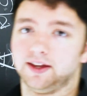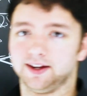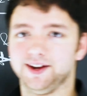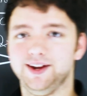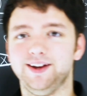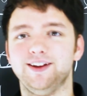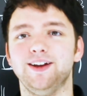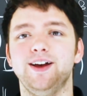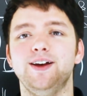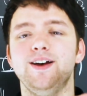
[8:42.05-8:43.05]
thing.
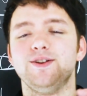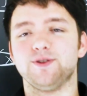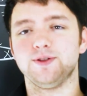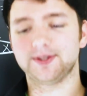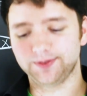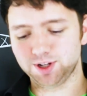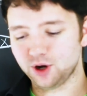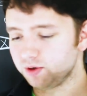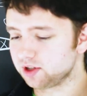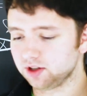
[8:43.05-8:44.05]
So this
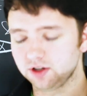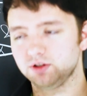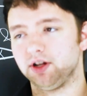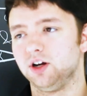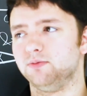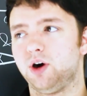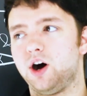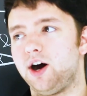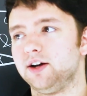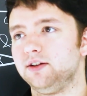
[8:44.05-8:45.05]
video was a little
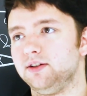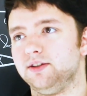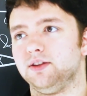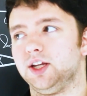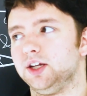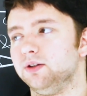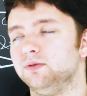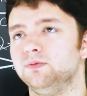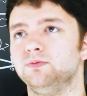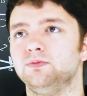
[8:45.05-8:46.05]
odd in that
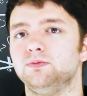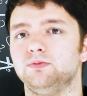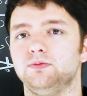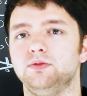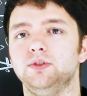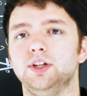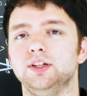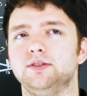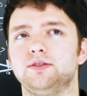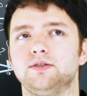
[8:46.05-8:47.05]

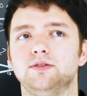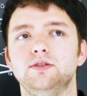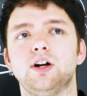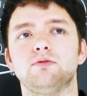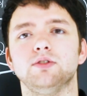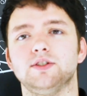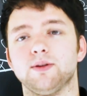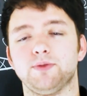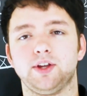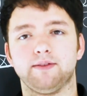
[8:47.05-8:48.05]
it's not really
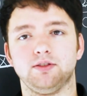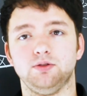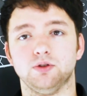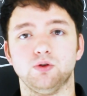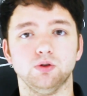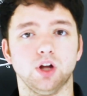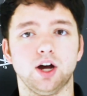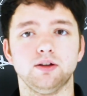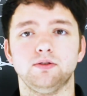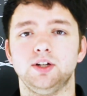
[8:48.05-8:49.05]
something you have to do a whole
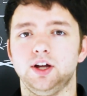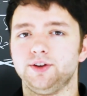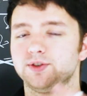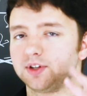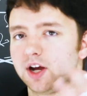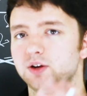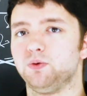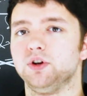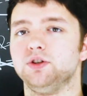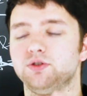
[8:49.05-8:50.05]
lot. Just kind of
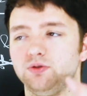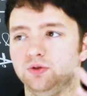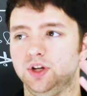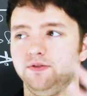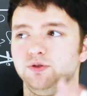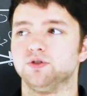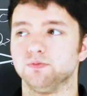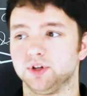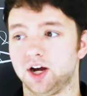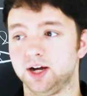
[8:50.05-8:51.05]
wanted to give you
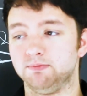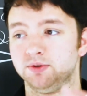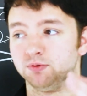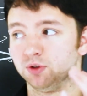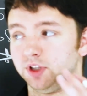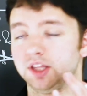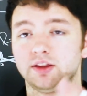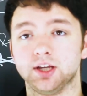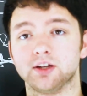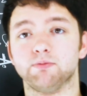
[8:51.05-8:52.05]
some time to really
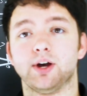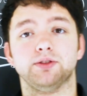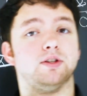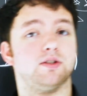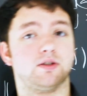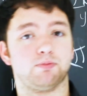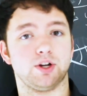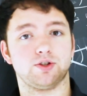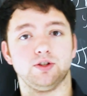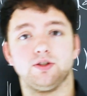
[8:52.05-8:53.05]
think about these
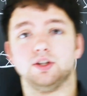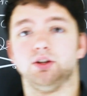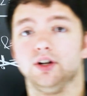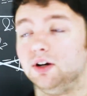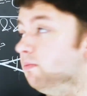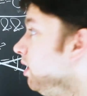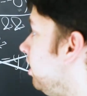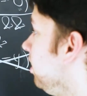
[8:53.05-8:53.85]
expressions and